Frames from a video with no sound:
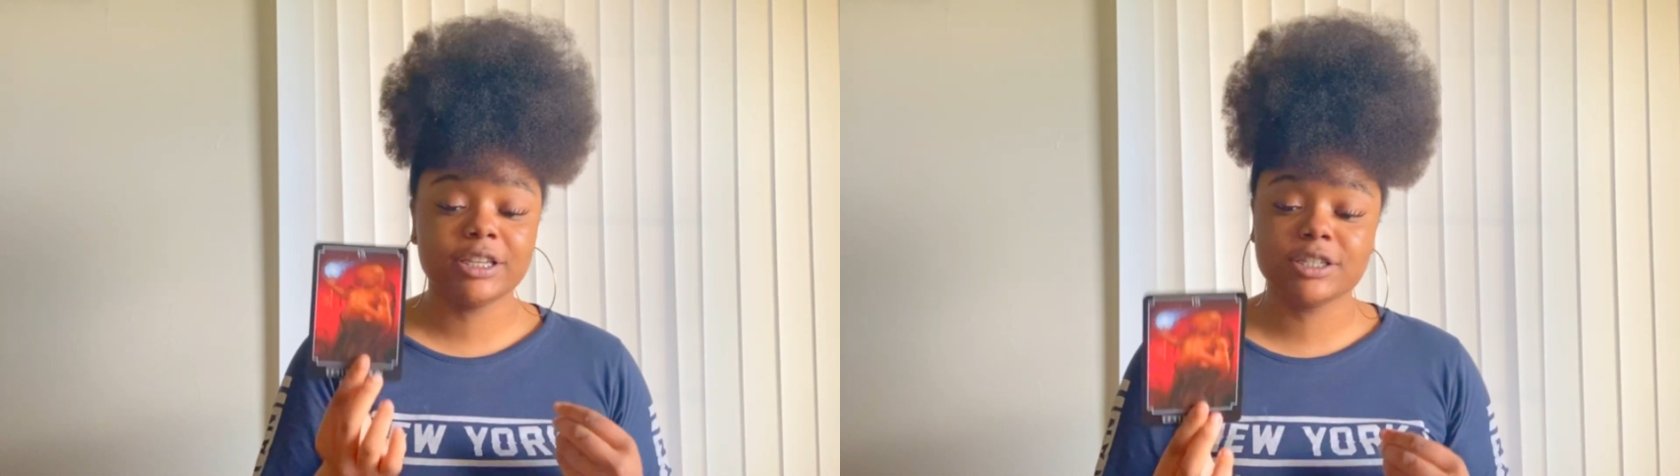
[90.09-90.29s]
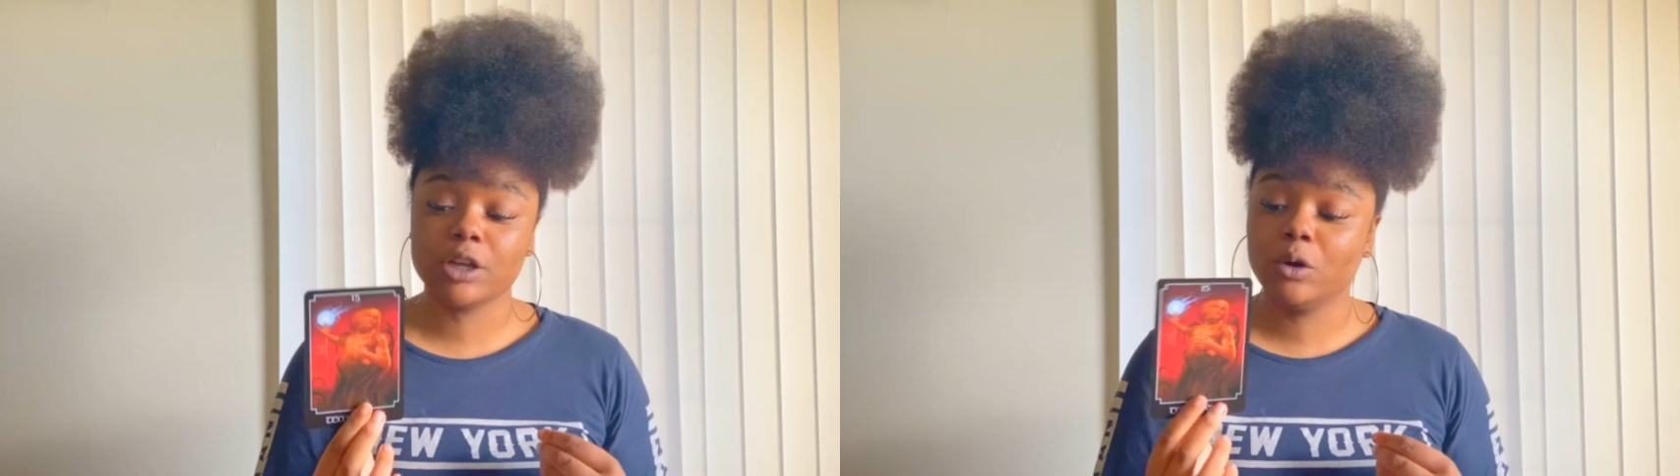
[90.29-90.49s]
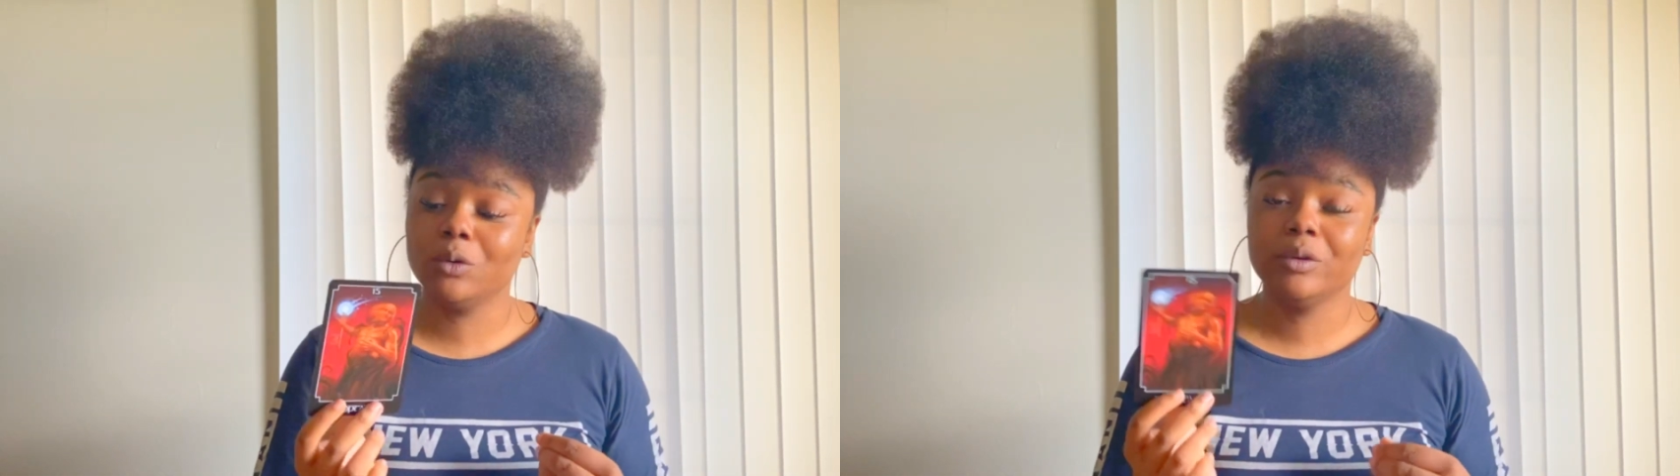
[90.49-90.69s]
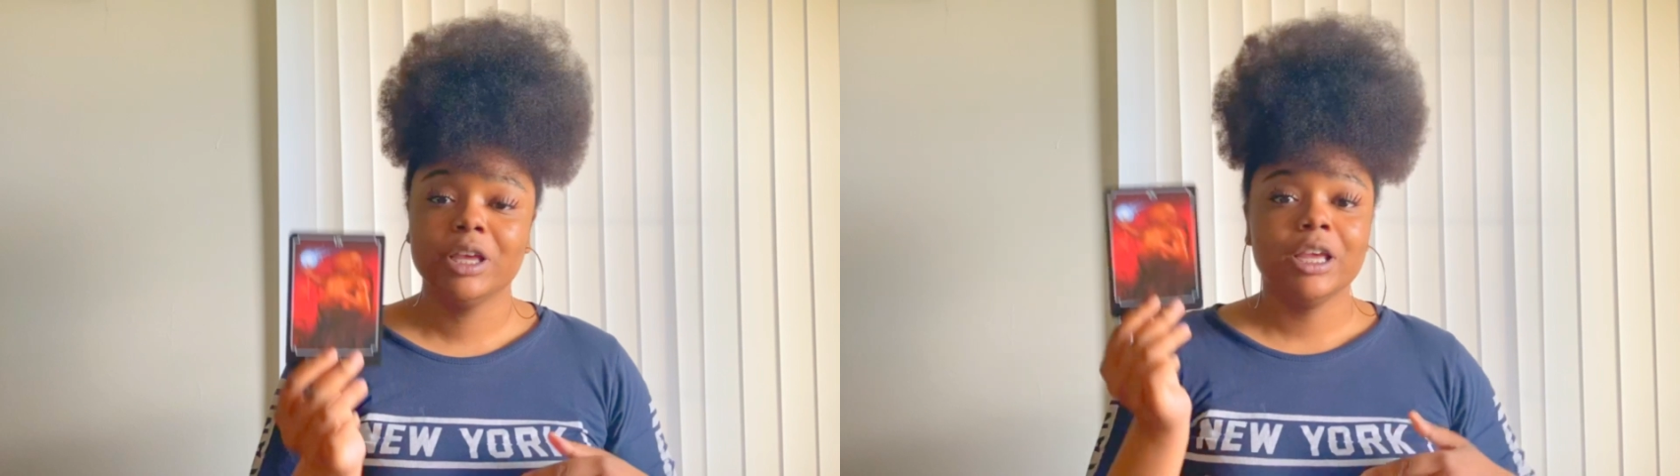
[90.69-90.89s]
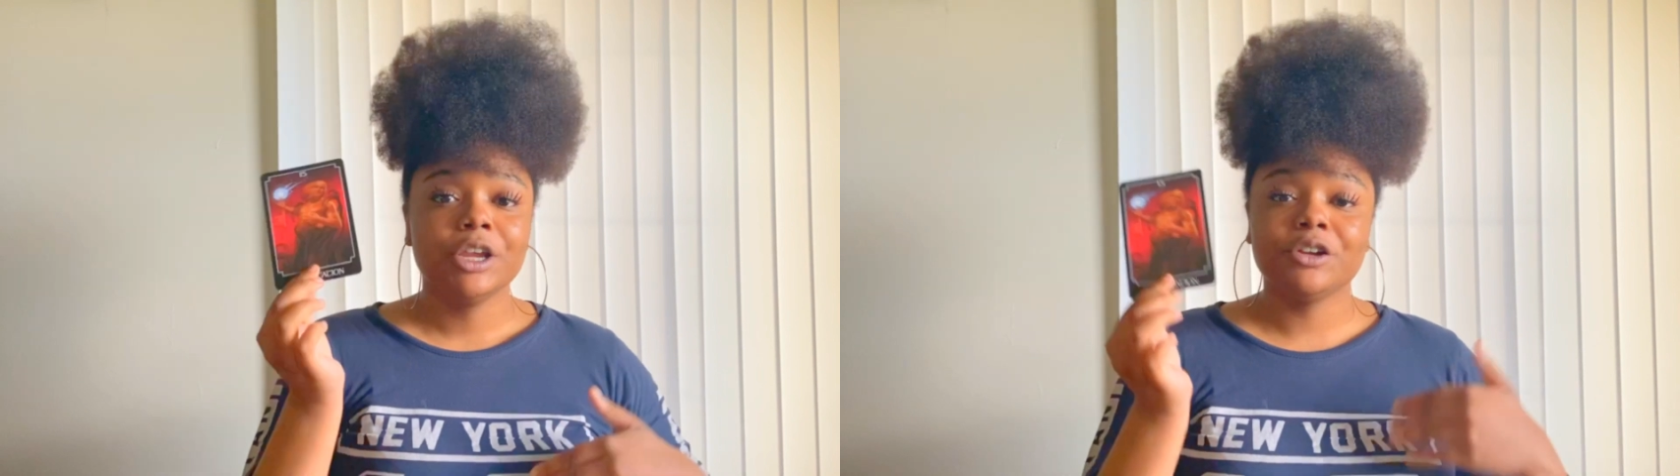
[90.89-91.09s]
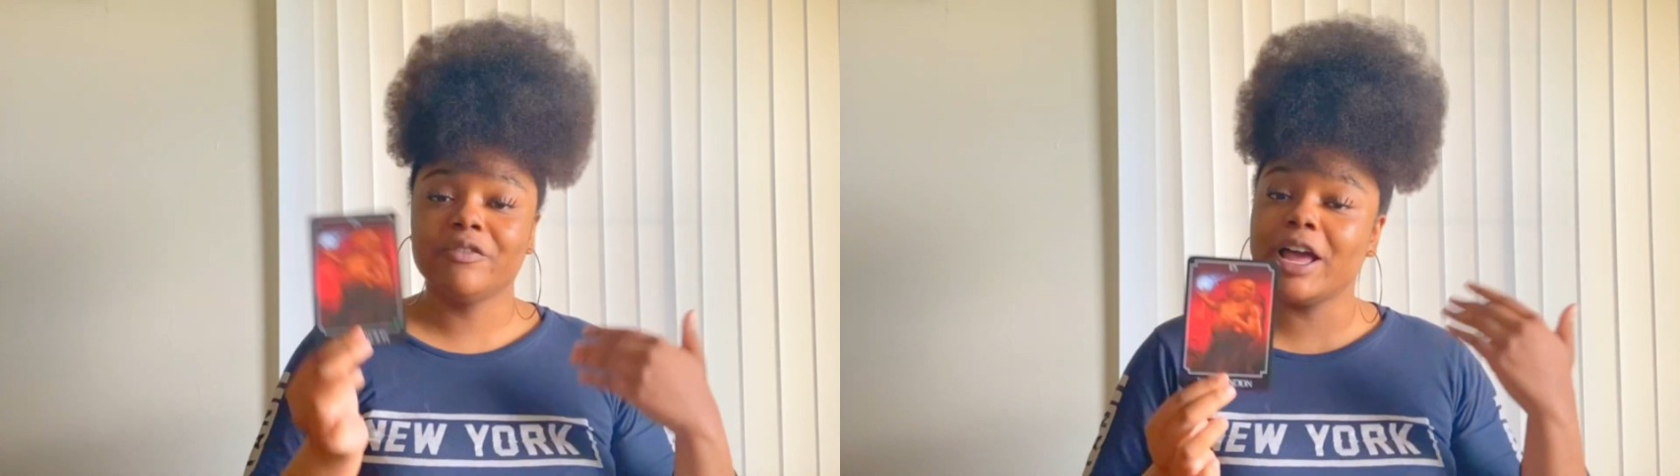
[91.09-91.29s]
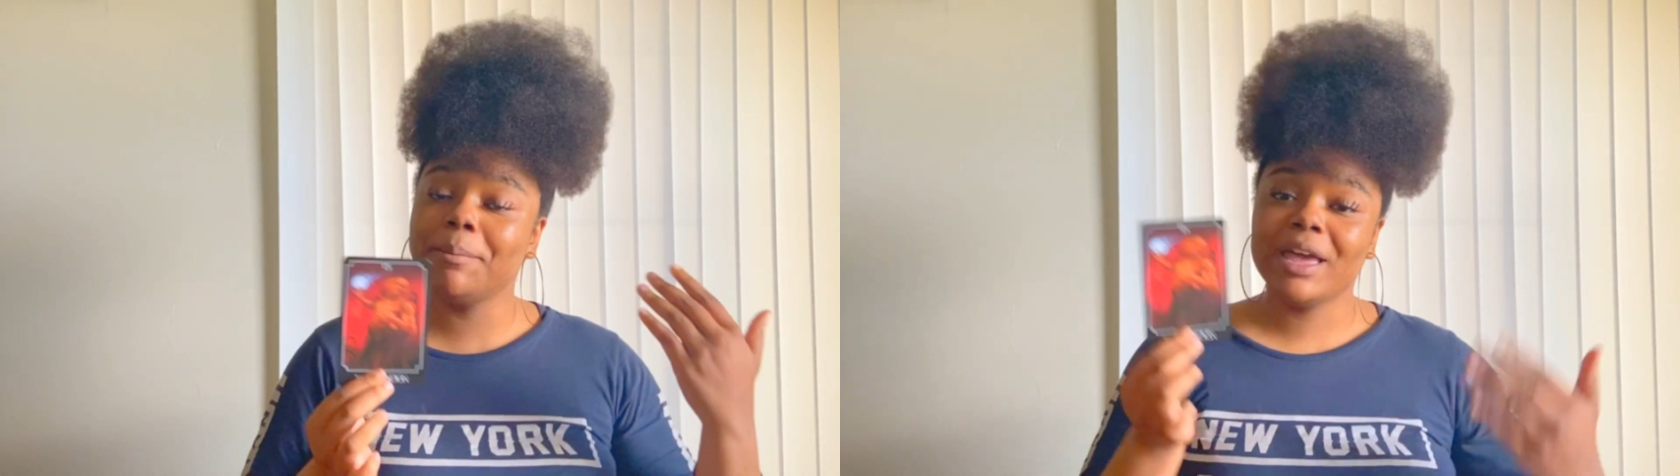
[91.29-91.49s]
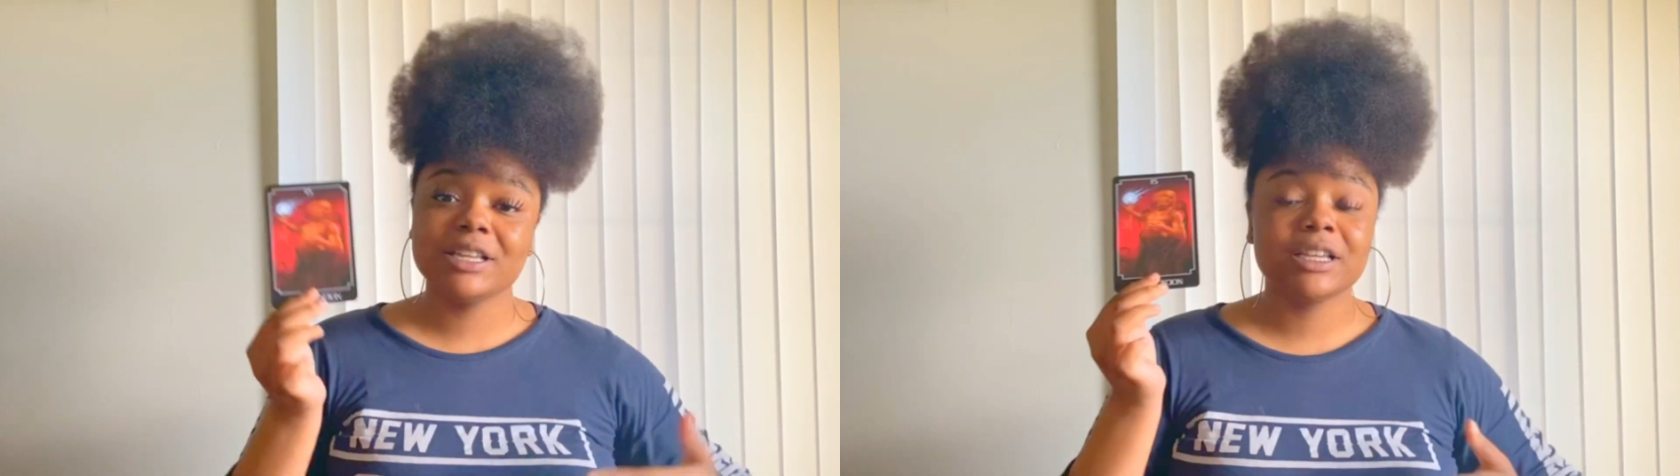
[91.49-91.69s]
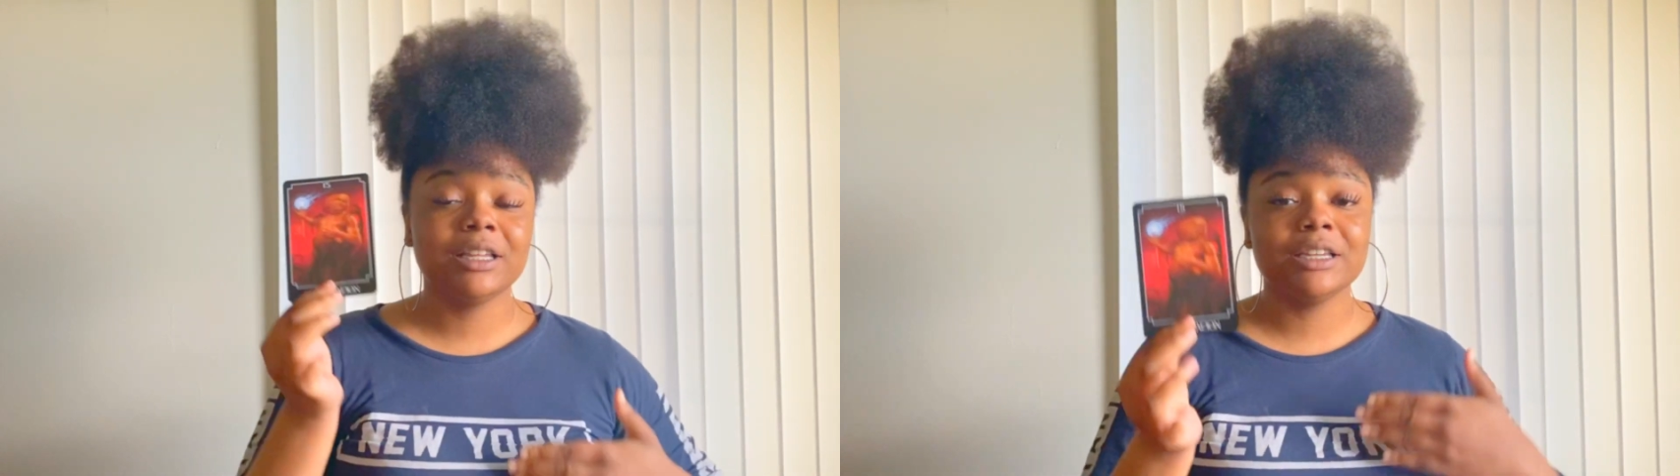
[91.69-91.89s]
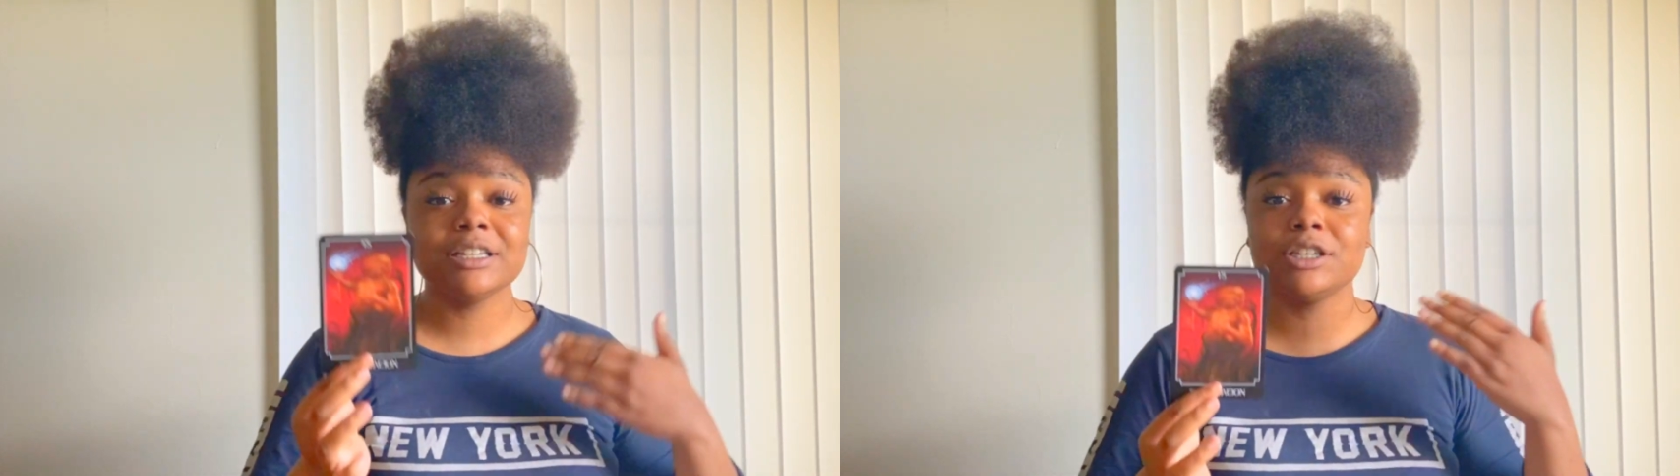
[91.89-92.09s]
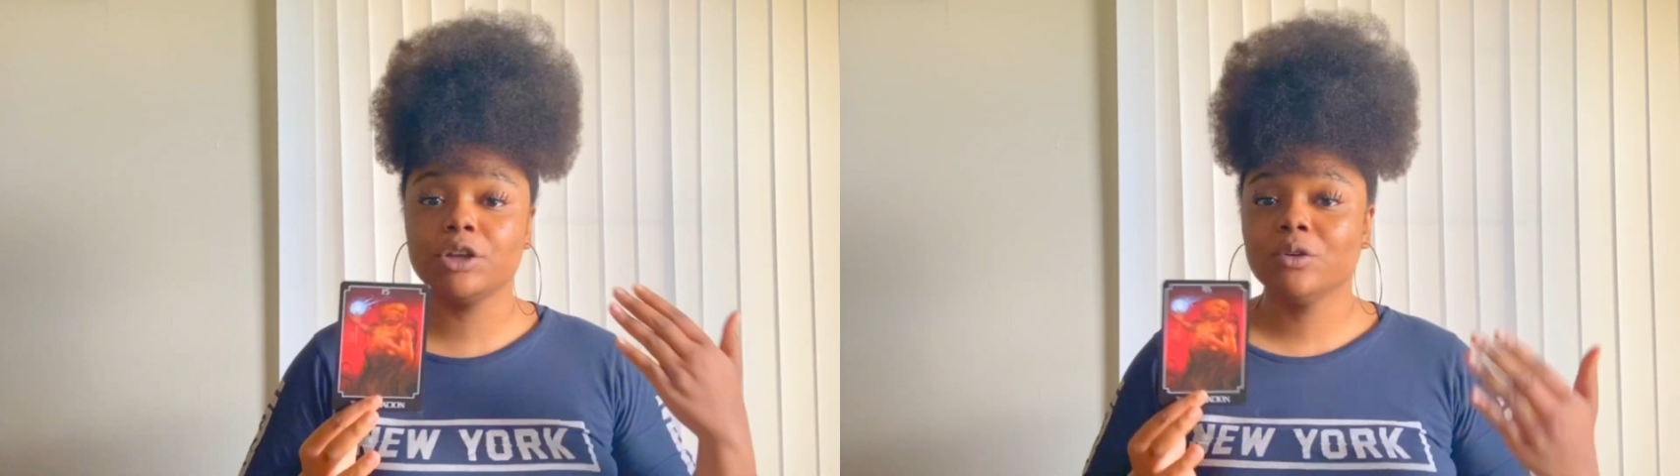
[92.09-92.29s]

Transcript: So your divine masculine is still